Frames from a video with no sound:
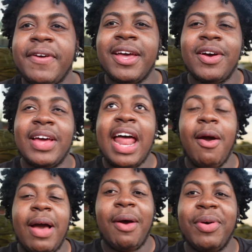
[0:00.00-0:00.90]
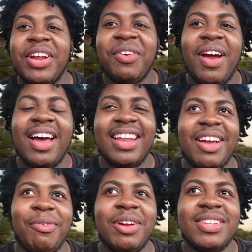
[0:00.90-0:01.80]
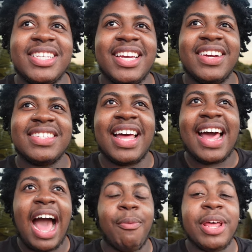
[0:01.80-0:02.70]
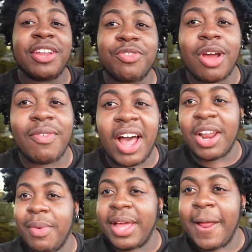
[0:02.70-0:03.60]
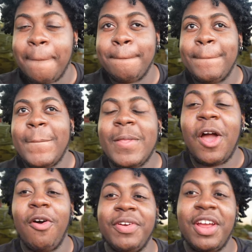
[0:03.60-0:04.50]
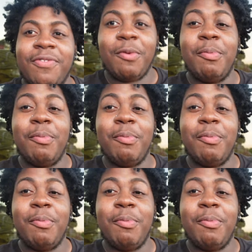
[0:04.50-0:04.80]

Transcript: fell, and I'm gonna cry like real tears. Like we didn't drove all the way over here for